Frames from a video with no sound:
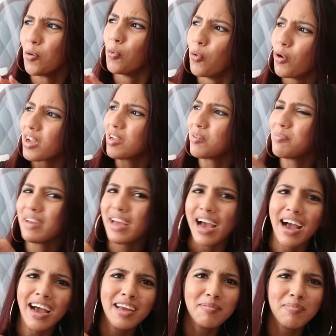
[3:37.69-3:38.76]
walking
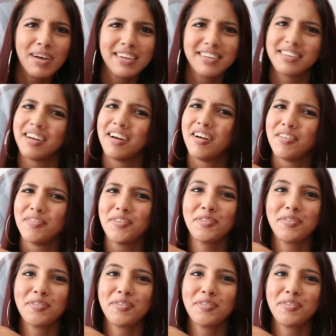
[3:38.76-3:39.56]
behind myself.